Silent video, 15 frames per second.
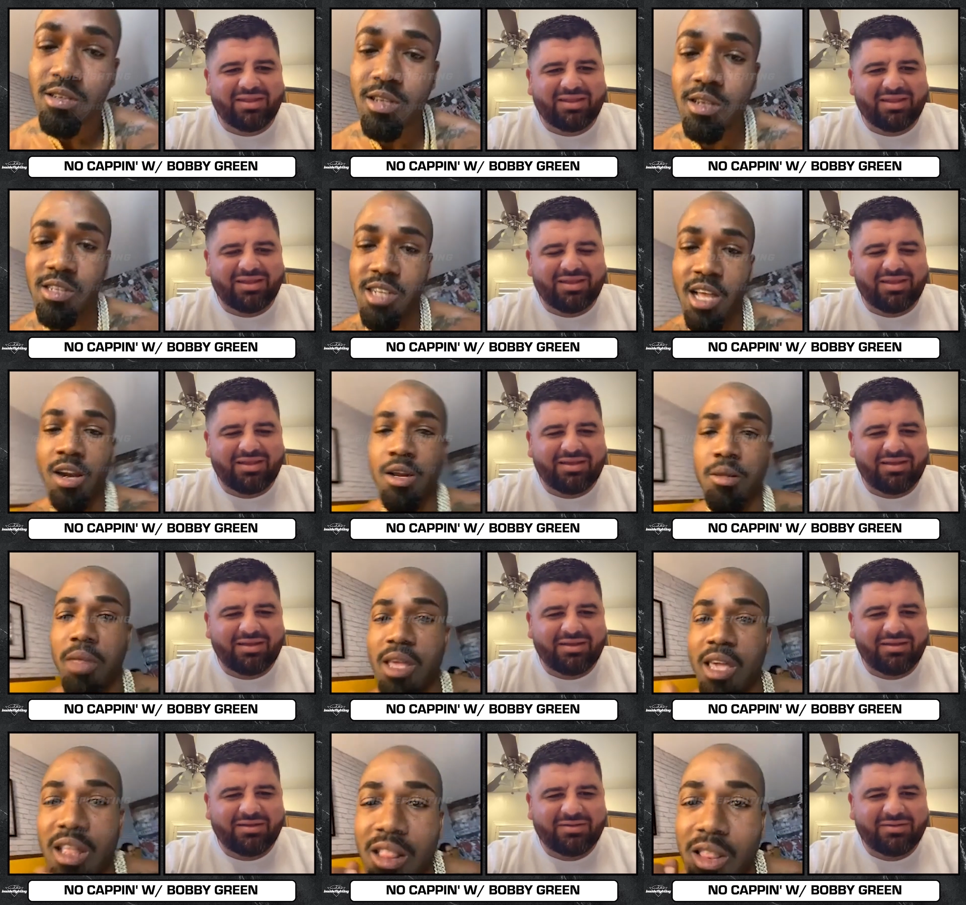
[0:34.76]
Speaker 1: see, Sean and them,
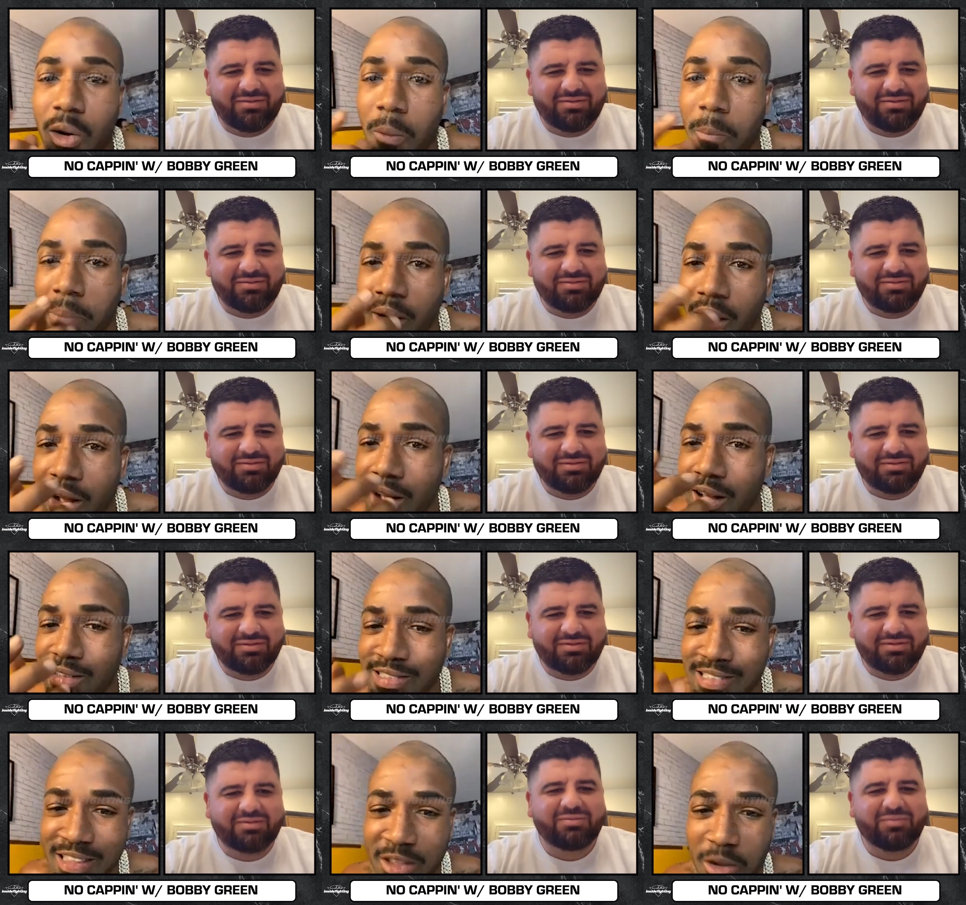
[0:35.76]
they hit little
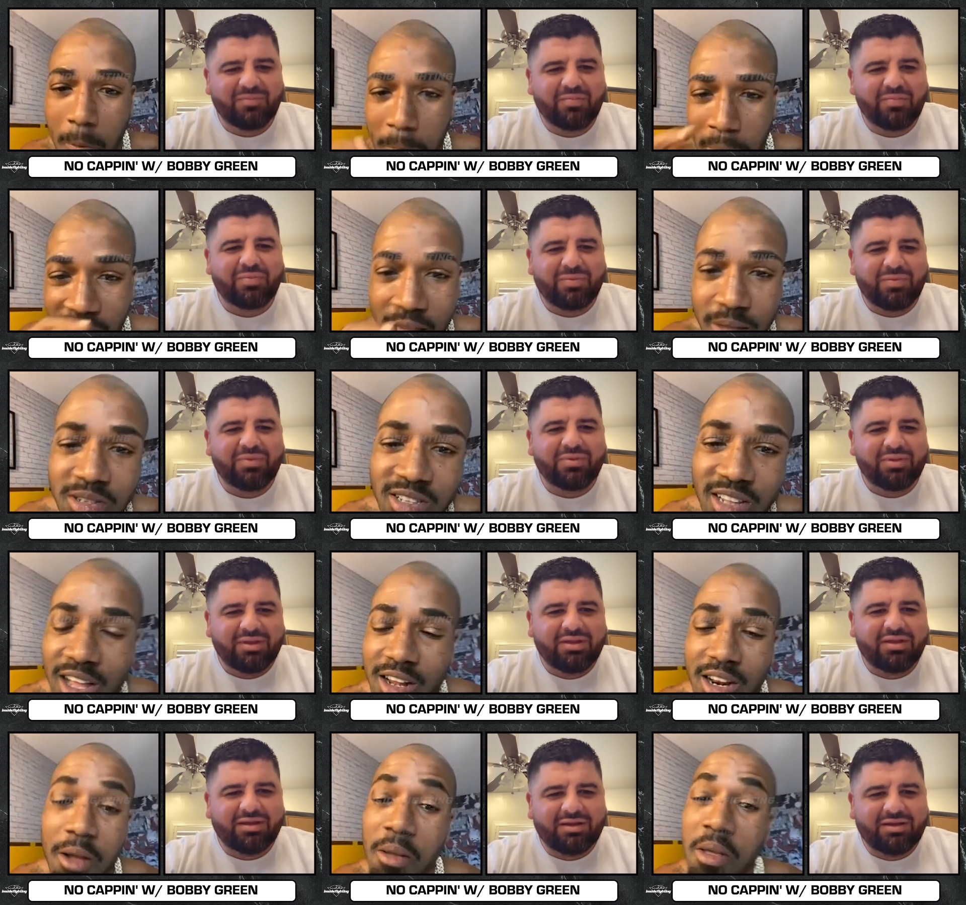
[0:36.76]
bongs and little pipes. No,
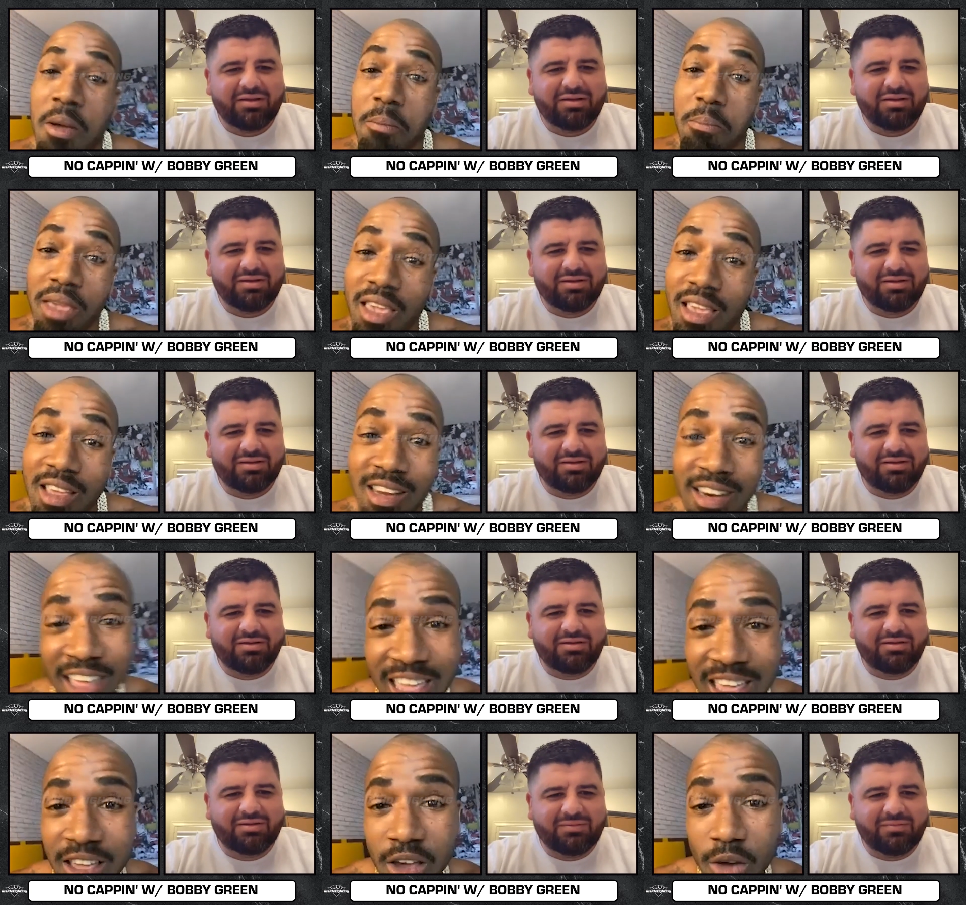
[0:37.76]
nah, no. Nah. Me,
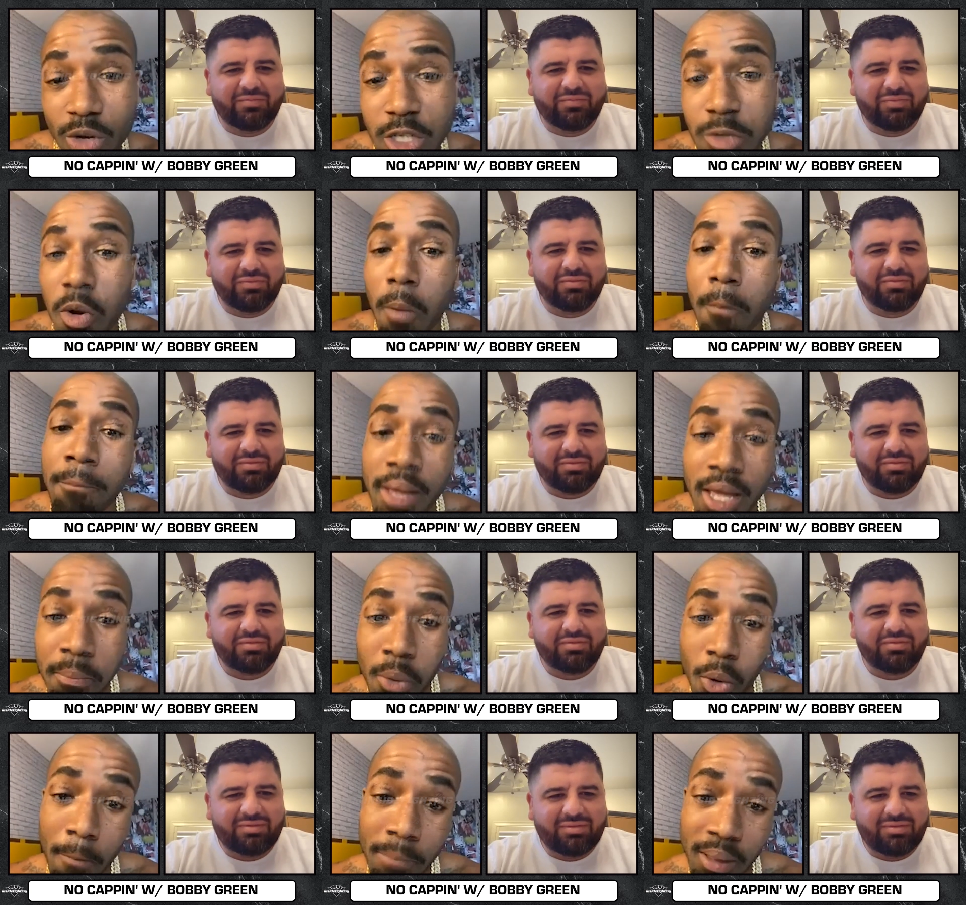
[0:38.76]
Nate, we smoke
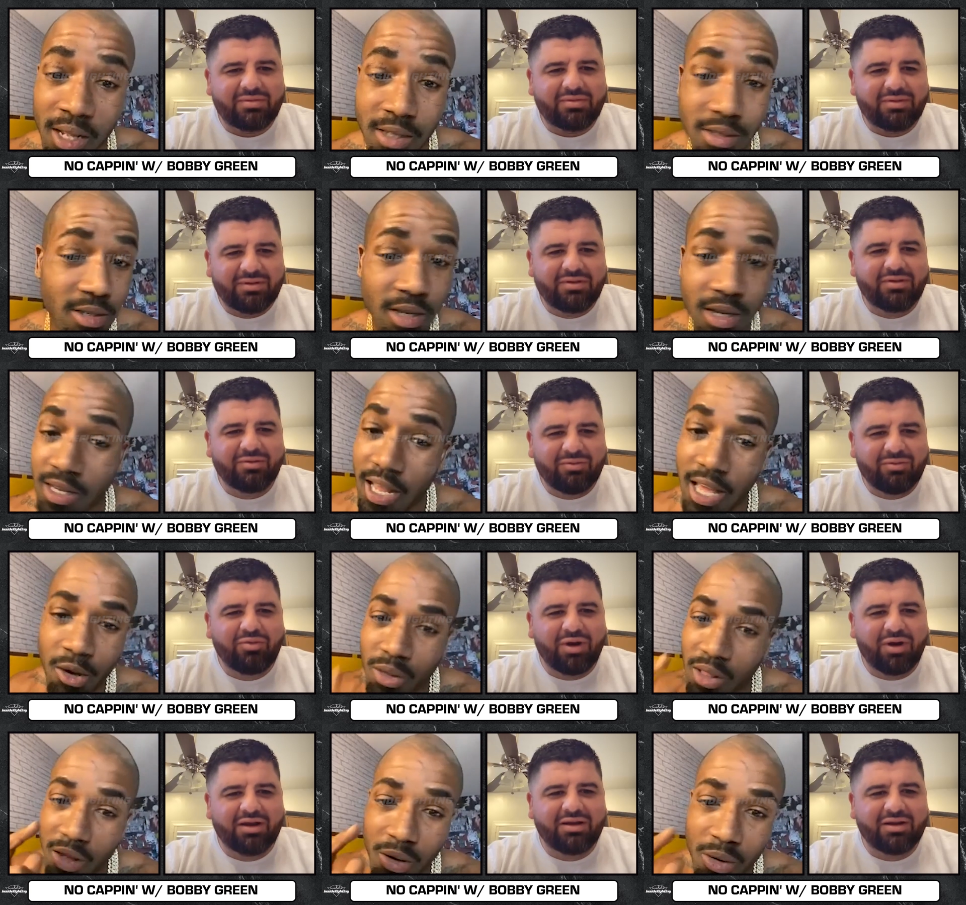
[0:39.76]
big boy blunts, not
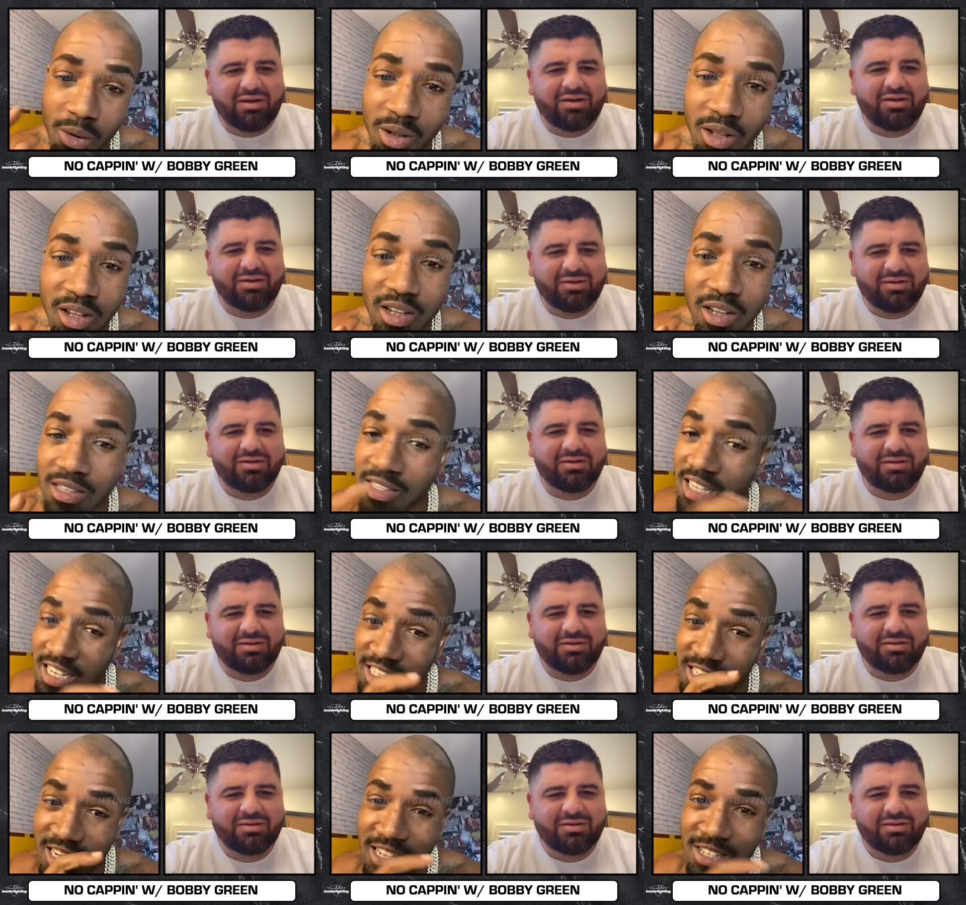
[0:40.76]
no little
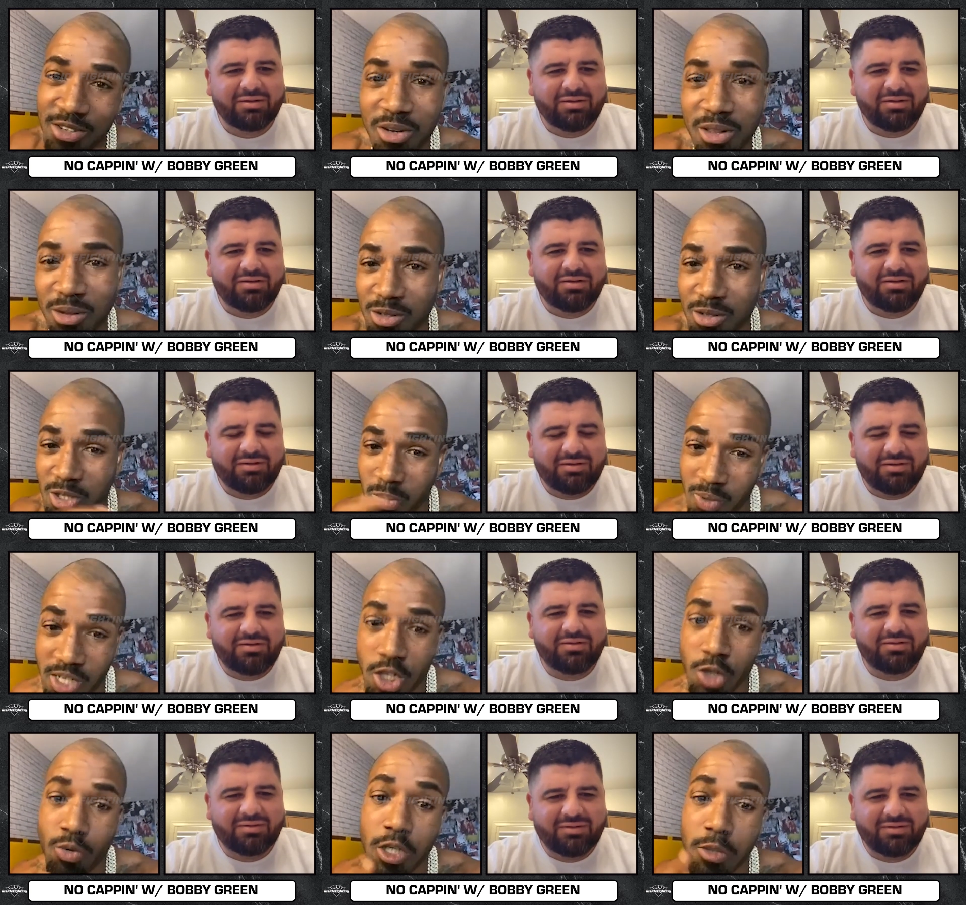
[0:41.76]
Dutches or little
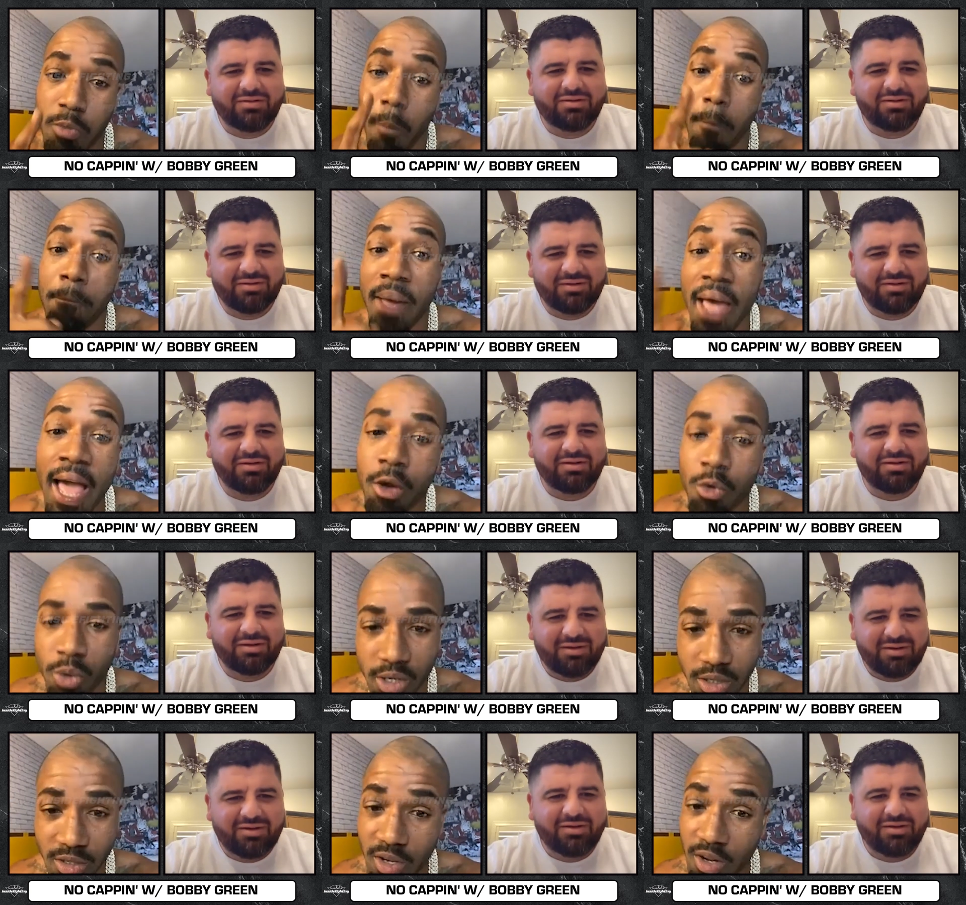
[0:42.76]
swishers. We smoke
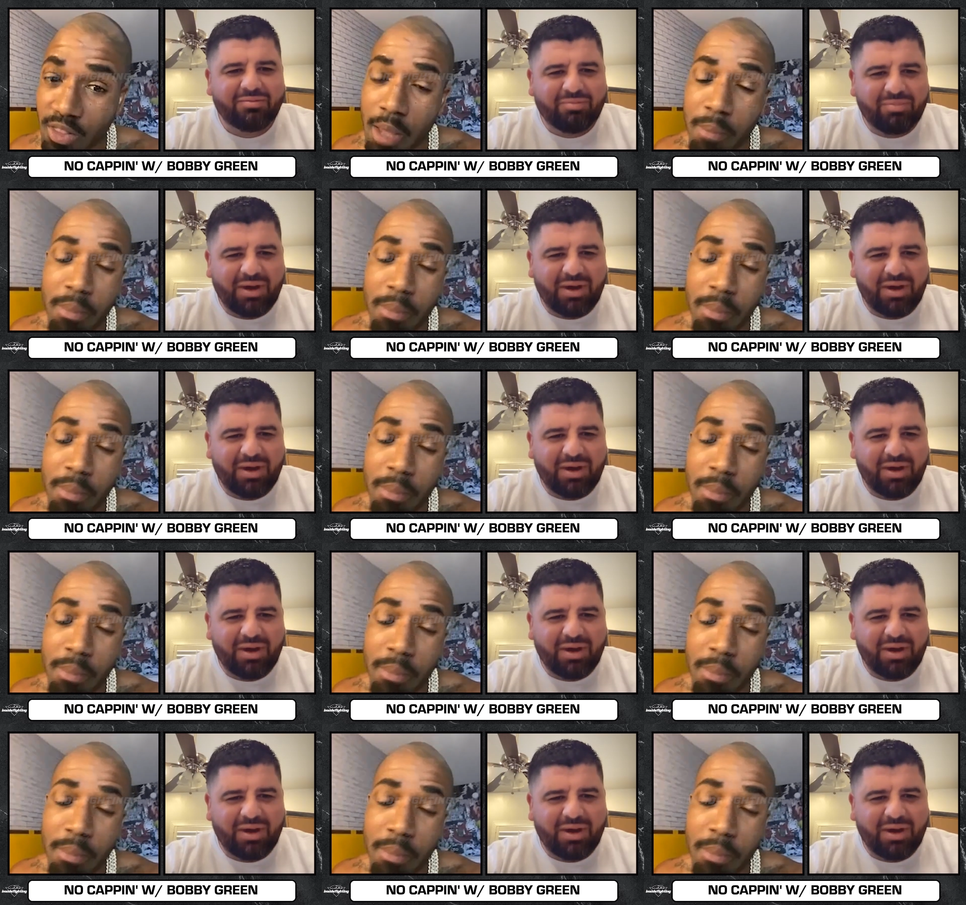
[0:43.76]
backwoods. That